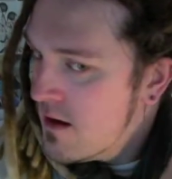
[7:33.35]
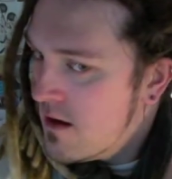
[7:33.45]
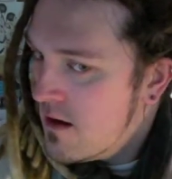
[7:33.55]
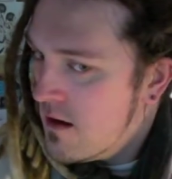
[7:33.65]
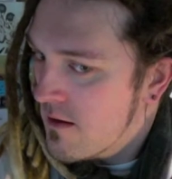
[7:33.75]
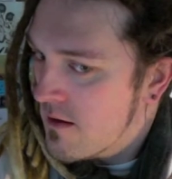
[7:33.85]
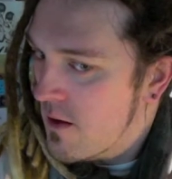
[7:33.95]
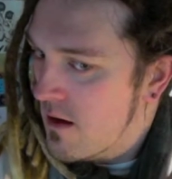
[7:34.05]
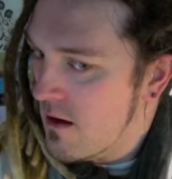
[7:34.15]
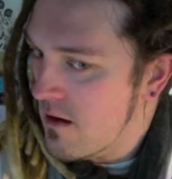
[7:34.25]
load of quite
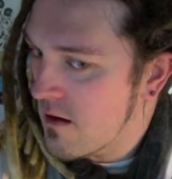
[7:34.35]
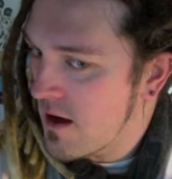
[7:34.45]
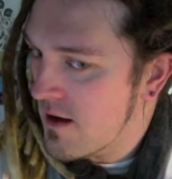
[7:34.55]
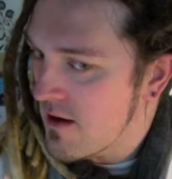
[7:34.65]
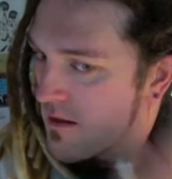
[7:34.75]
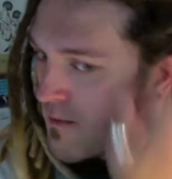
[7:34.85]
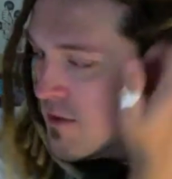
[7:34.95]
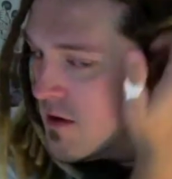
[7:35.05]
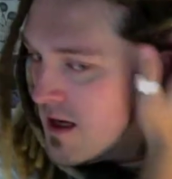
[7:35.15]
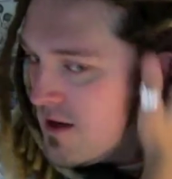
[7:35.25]
long hair that's
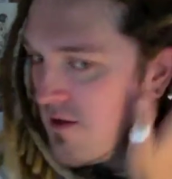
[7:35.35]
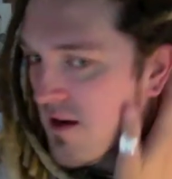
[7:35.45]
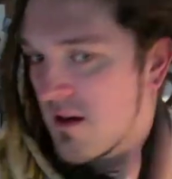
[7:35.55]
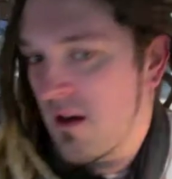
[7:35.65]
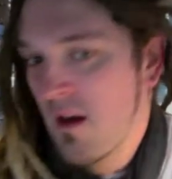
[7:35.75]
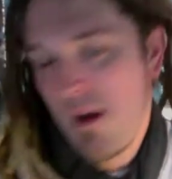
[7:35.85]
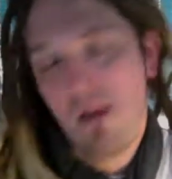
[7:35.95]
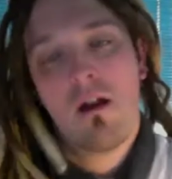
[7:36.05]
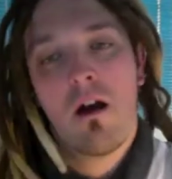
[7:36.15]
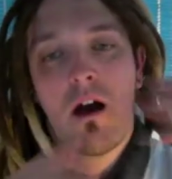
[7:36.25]
pulled out the dreads.
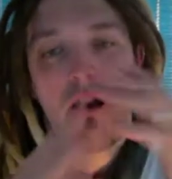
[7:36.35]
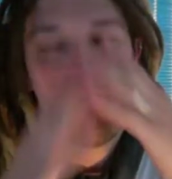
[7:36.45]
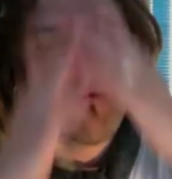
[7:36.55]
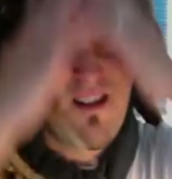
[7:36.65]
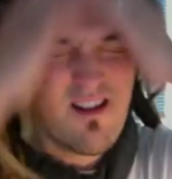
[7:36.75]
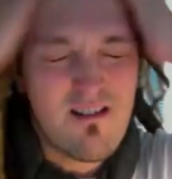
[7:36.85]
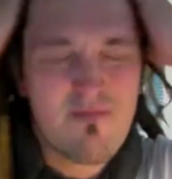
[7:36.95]
I don't mind